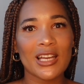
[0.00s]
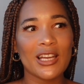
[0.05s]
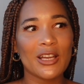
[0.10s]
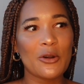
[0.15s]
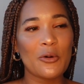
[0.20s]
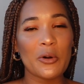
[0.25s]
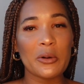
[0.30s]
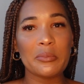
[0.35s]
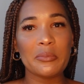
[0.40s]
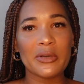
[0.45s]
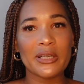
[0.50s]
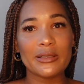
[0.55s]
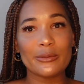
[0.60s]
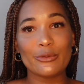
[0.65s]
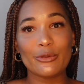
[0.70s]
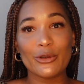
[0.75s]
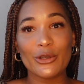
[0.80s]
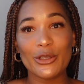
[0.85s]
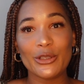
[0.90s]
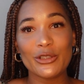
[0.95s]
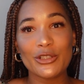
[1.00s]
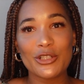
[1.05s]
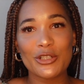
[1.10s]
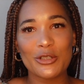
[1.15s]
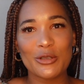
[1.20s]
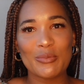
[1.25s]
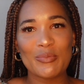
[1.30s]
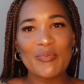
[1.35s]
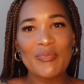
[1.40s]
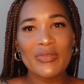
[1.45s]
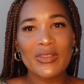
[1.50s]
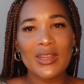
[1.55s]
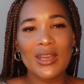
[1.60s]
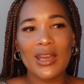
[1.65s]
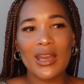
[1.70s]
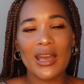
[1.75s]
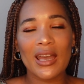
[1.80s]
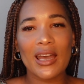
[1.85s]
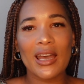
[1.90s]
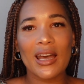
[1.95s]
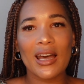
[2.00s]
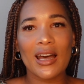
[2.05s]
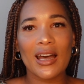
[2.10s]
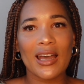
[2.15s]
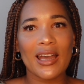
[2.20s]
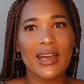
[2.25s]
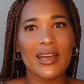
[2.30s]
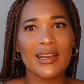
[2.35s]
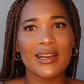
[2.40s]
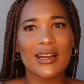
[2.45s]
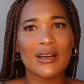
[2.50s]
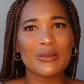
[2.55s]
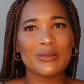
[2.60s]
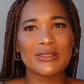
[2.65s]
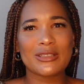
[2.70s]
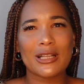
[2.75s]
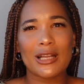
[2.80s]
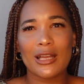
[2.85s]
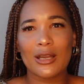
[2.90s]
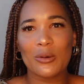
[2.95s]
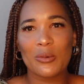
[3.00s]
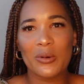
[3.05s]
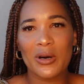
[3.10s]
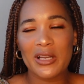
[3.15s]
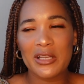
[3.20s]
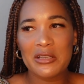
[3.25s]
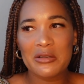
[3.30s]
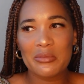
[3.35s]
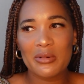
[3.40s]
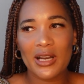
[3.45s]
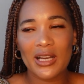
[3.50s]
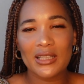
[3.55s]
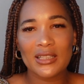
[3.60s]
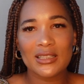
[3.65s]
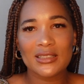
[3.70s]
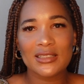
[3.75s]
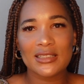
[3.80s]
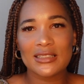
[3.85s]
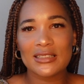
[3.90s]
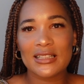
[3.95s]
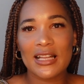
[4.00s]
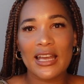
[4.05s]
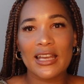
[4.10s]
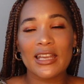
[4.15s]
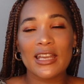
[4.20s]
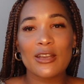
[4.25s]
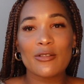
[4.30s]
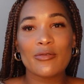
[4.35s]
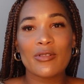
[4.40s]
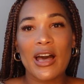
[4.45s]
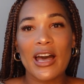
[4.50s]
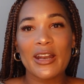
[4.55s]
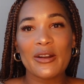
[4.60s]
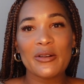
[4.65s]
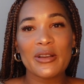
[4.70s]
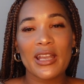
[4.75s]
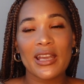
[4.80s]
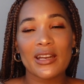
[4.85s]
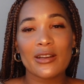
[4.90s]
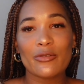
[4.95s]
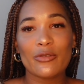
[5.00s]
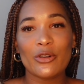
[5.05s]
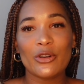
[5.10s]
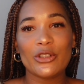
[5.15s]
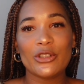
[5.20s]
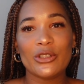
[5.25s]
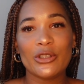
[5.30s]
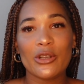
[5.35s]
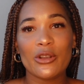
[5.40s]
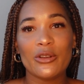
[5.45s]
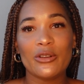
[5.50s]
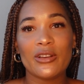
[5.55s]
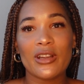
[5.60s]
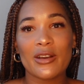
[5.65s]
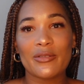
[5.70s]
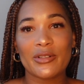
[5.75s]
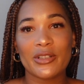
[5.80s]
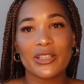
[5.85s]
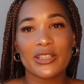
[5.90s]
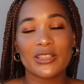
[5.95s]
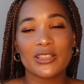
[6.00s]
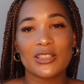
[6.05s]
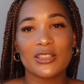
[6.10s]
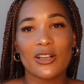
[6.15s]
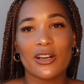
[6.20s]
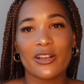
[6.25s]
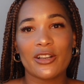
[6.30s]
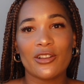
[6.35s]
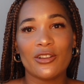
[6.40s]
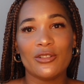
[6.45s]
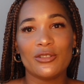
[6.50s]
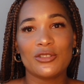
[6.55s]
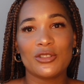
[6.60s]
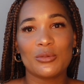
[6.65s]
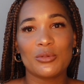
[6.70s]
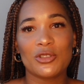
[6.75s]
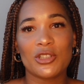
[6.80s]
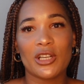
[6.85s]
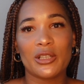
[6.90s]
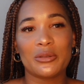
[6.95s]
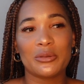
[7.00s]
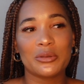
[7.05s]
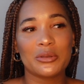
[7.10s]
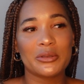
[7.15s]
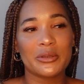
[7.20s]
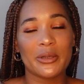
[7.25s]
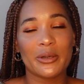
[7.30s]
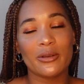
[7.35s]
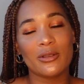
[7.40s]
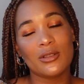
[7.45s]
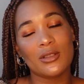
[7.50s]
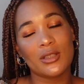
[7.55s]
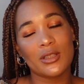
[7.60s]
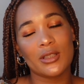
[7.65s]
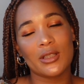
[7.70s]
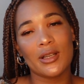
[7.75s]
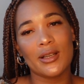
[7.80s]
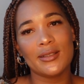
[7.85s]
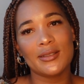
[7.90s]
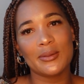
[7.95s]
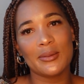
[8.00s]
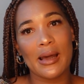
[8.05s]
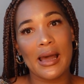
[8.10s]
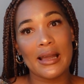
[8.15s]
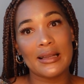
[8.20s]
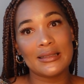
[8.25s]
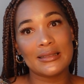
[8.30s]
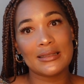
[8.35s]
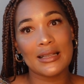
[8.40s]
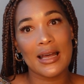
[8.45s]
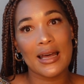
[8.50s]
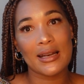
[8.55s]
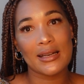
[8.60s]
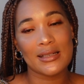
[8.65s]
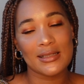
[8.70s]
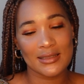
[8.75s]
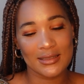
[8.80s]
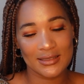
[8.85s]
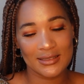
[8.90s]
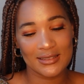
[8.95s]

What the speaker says: equipment for YouTube, and I was like, why are you buying this? He was like, if I don't get it for you, you're never gonna start a YouTube channel. So that's why I started.